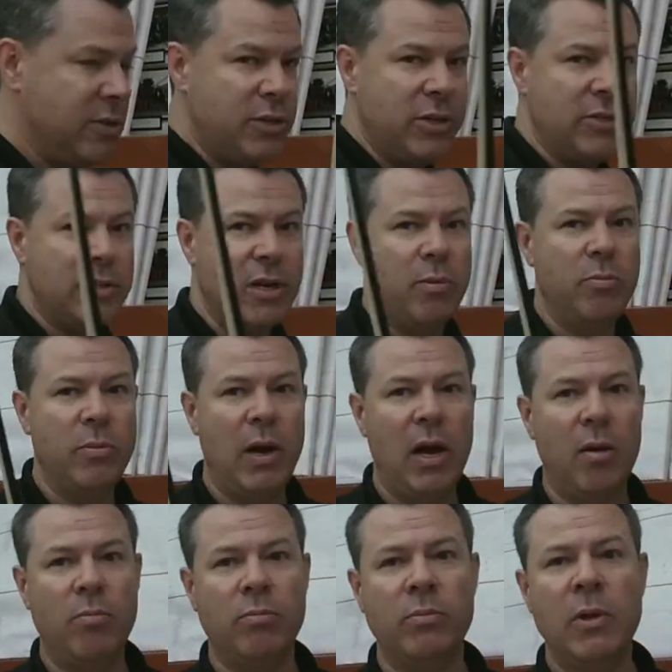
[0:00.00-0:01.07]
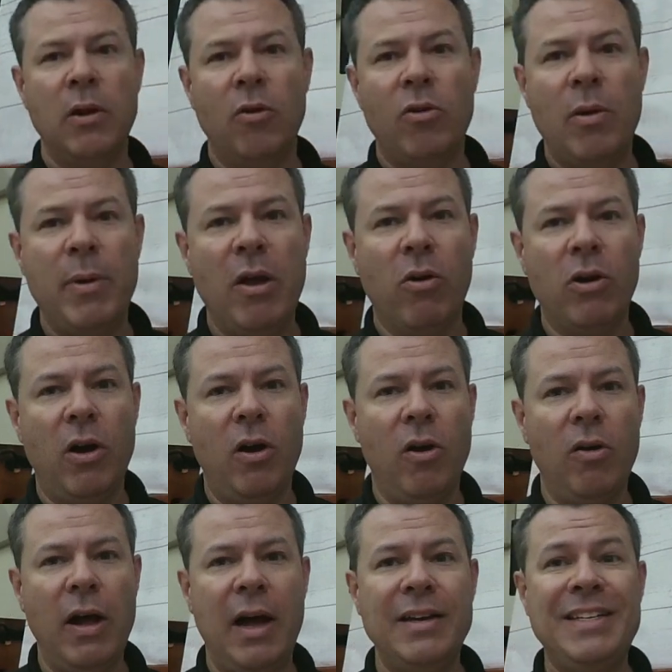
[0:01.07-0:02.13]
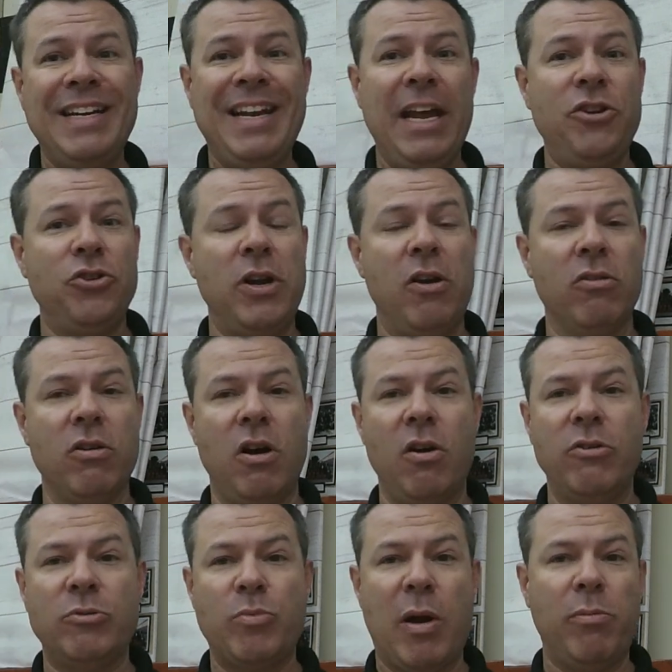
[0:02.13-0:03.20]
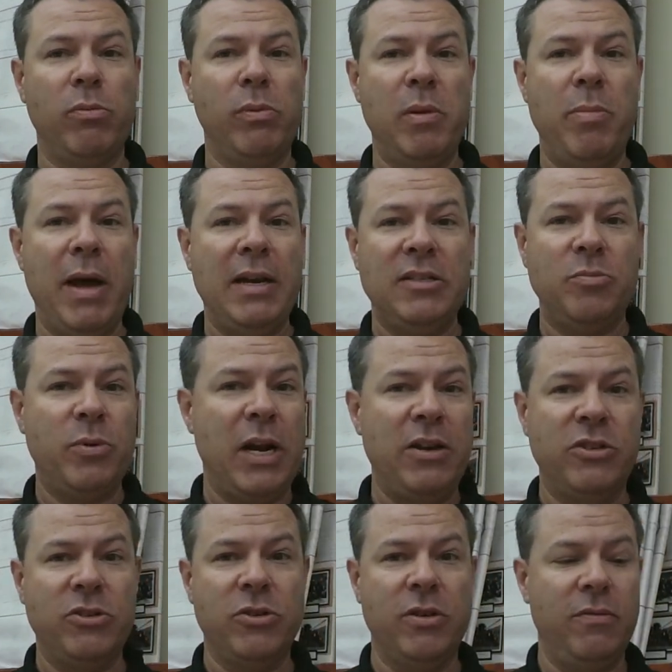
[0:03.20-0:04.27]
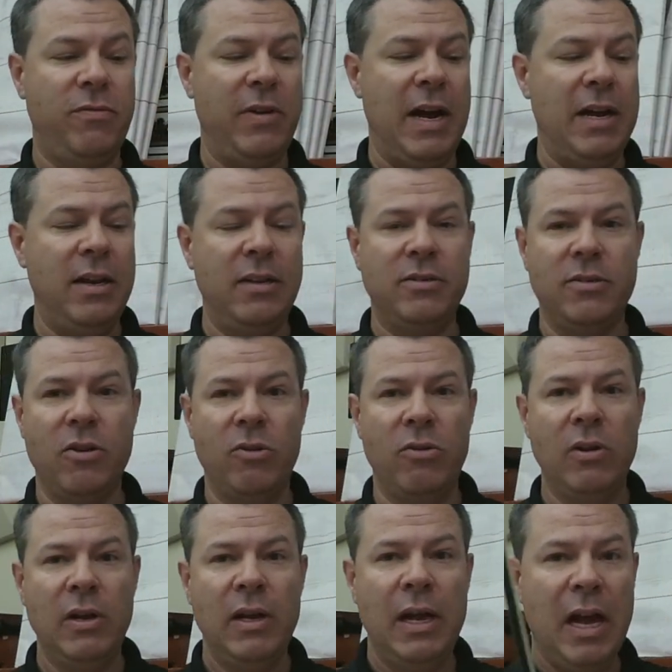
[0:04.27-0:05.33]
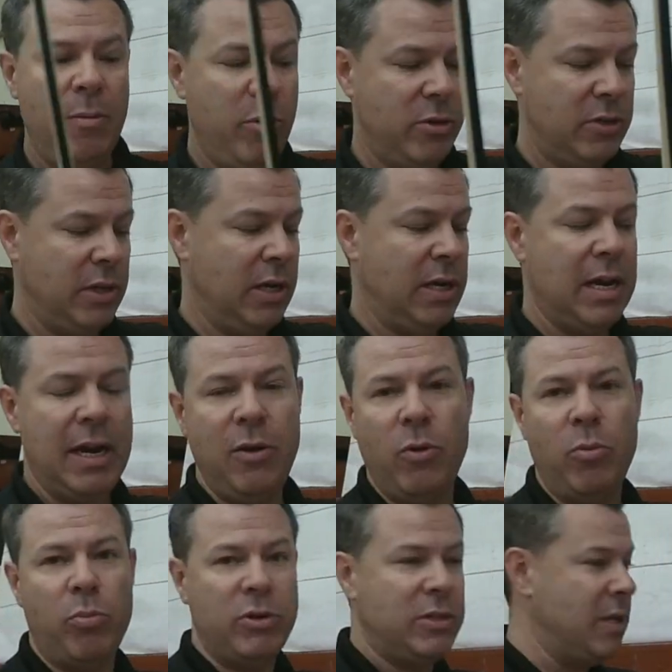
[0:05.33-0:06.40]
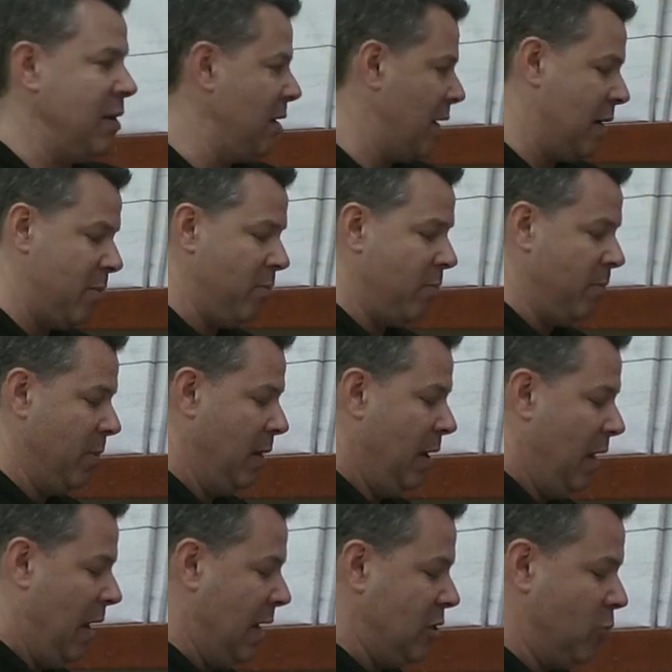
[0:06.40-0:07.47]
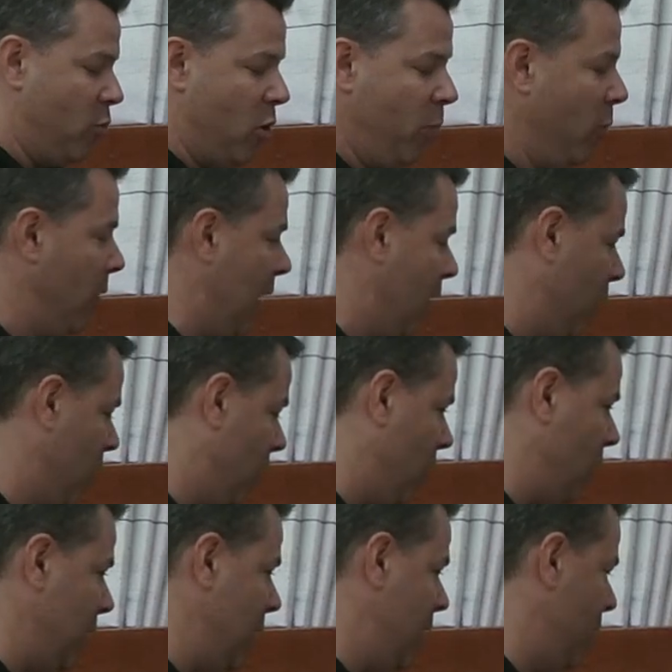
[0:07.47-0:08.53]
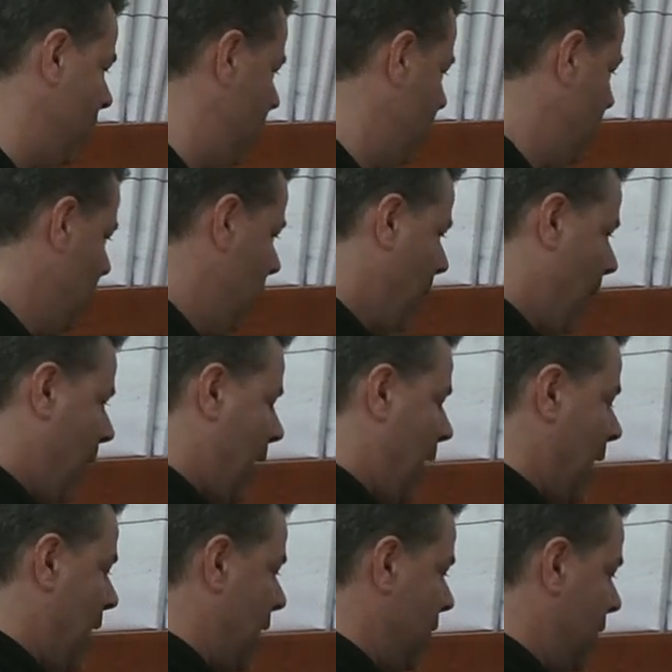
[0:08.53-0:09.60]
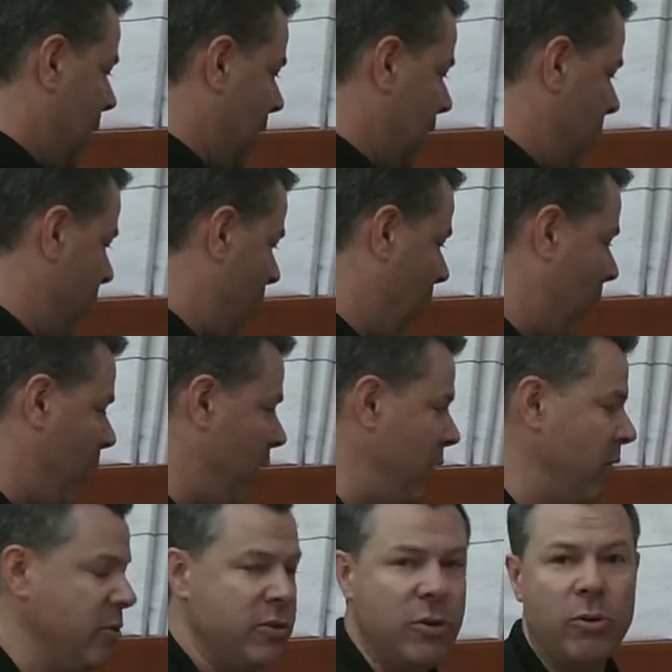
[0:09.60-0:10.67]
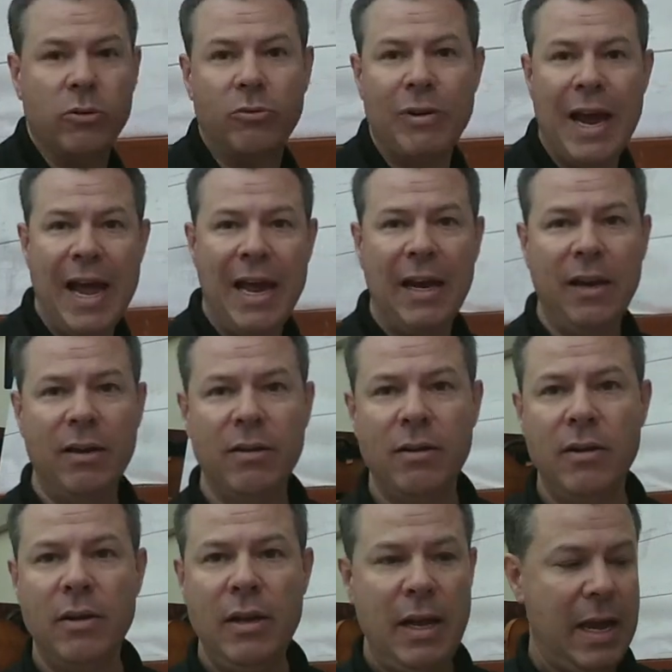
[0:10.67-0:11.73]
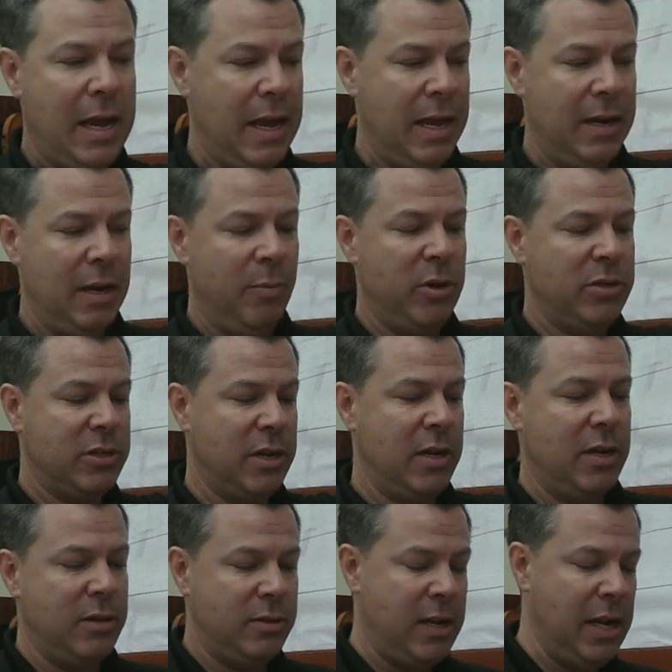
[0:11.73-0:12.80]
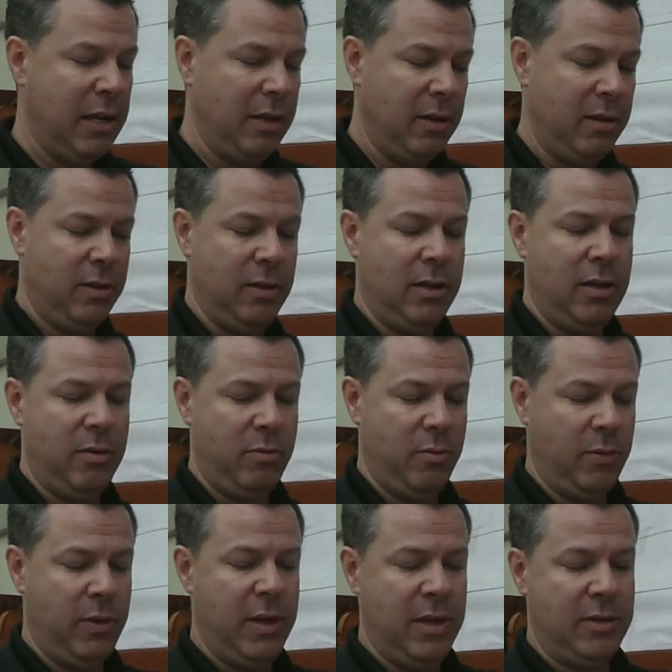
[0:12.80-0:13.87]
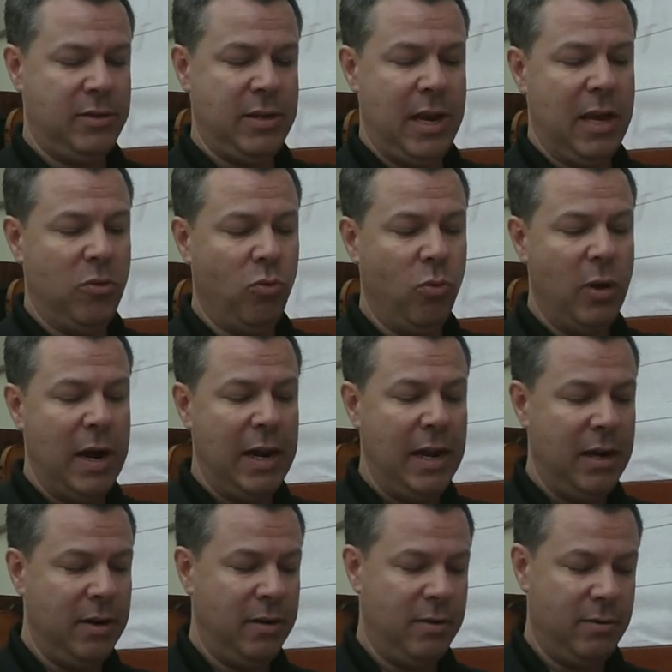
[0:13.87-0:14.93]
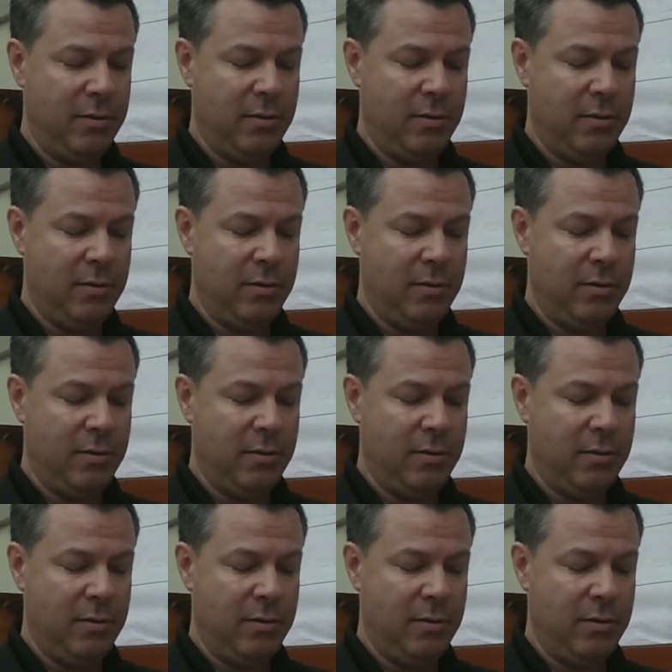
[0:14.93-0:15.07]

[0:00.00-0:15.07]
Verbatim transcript: just some rubbing alcohol. Denatured alcohol is probably best, but I just couldn't find it, so I'm using a 91% isopropyl alcohol here, and I'm going to use an old rag, and I'm just going to take this and wet it